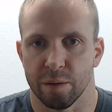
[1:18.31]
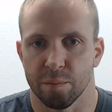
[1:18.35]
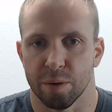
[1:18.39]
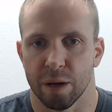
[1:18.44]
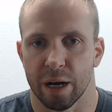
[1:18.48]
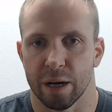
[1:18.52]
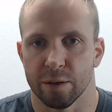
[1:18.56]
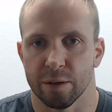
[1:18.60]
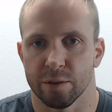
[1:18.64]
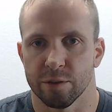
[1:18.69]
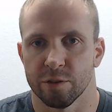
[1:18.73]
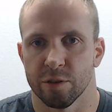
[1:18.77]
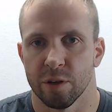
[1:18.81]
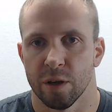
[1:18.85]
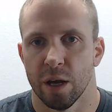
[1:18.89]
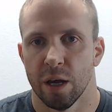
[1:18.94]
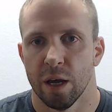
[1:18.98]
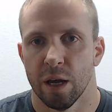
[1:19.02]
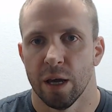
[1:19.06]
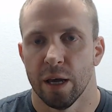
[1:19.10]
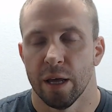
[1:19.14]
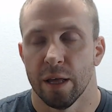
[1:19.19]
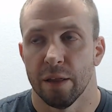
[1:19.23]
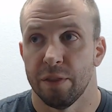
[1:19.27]
pounds.
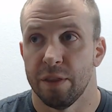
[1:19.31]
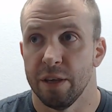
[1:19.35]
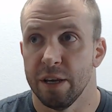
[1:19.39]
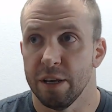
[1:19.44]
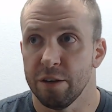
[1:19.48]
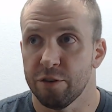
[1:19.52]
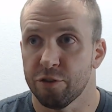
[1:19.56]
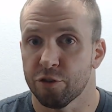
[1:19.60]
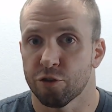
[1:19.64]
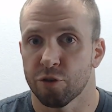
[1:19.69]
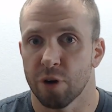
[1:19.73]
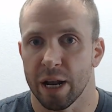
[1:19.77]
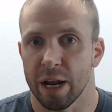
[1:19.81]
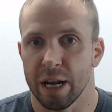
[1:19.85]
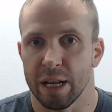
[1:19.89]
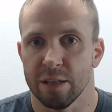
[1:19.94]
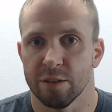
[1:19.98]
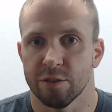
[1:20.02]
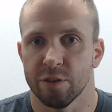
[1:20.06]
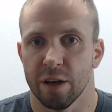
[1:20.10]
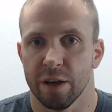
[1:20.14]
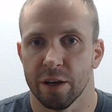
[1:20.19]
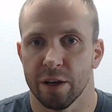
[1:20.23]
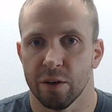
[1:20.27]
This training
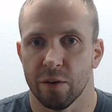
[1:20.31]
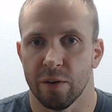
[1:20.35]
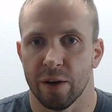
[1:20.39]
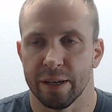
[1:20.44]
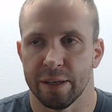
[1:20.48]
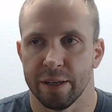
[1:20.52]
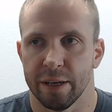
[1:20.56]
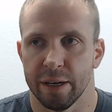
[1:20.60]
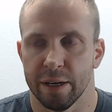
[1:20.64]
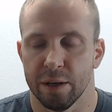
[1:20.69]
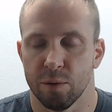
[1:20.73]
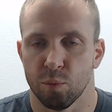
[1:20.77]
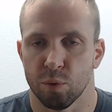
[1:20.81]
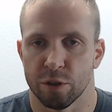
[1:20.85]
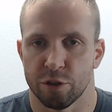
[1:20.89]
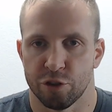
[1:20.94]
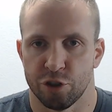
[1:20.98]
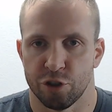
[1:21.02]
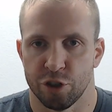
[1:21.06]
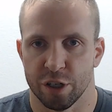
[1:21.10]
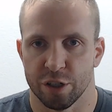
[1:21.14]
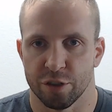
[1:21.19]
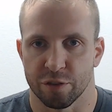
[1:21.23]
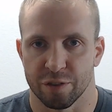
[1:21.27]
cycle I did with
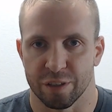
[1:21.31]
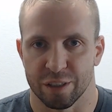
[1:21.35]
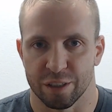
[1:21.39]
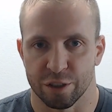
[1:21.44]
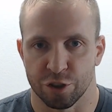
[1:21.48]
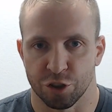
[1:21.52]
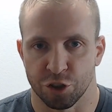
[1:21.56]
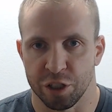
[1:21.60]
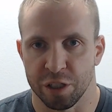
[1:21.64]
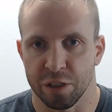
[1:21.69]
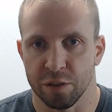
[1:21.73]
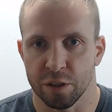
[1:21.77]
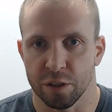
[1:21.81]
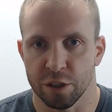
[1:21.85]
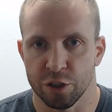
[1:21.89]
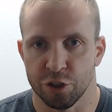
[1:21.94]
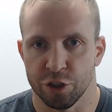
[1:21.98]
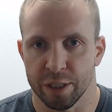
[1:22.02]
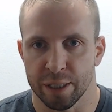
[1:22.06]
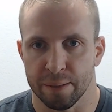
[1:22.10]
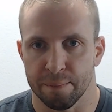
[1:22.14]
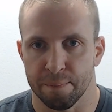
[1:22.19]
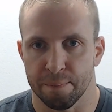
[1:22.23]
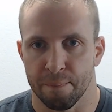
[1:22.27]
just
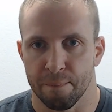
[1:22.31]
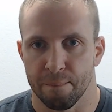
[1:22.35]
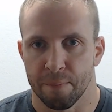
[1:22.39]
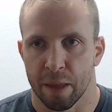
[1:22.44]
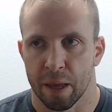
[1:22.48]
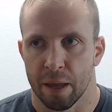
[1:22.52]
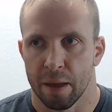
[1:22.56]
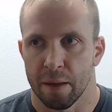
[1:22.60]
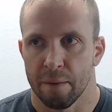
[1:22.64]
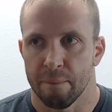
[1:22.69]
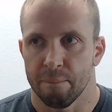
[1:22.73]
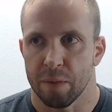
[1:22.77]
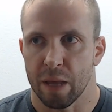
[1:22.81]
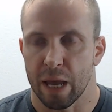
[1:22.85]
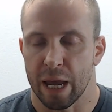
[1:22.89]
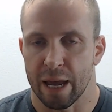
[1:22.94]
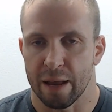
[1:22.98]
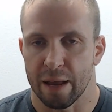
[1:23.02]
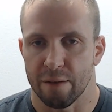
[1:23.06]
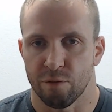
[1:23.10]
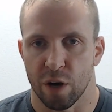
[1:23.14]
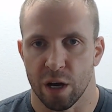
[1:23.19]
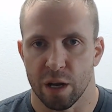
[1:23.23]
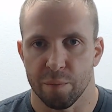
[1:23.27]
Shilajit
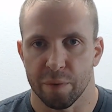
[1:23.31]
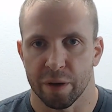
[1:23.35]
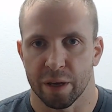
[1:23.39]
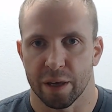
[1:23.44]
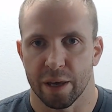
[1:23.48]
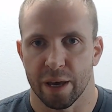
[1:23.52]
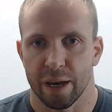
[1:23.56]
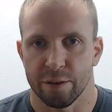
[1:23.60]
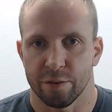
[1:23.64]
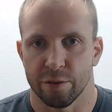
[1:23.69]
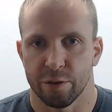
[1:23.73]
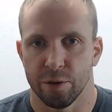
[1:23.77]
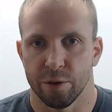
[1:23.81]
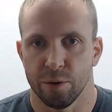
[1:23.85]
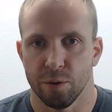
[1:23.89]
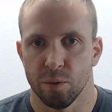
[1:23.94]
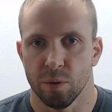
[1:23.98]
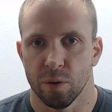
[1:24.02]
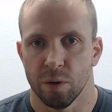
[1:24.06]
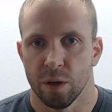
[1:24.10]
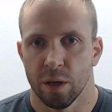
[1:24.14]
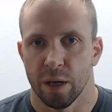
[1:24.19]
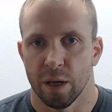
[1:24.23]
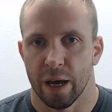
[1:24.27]
and vitamin K2.
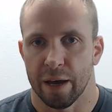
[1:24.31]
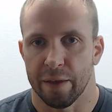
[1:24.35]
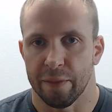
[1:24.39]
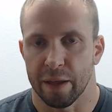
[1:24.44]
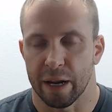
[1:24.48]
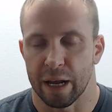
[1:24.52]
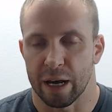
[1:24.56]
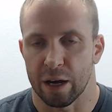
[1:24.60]
And then I